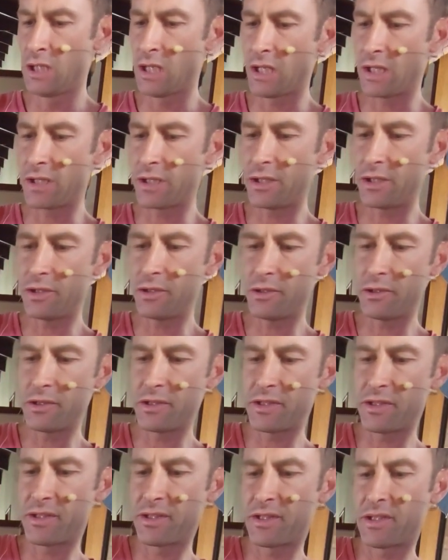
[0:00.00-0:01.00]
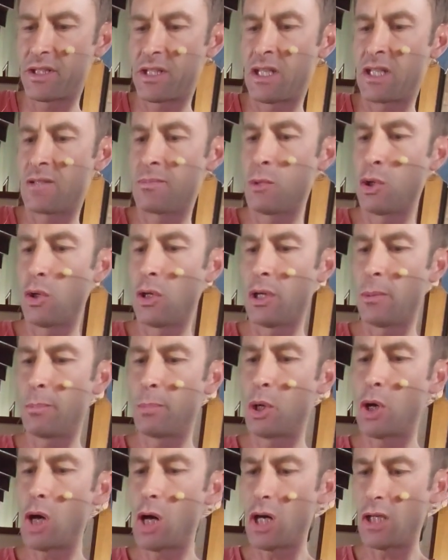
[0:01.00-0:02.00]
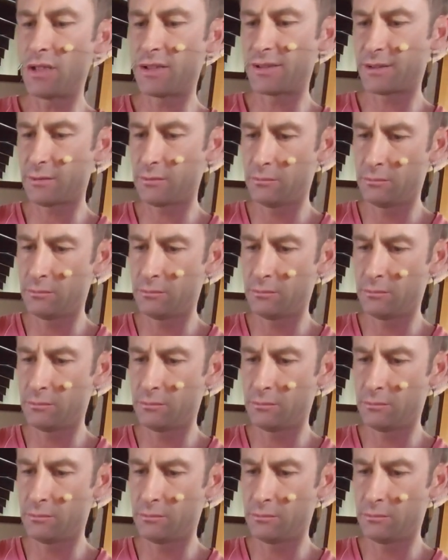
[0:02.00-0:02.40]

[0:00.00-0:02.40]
I'm going to use a smaller pot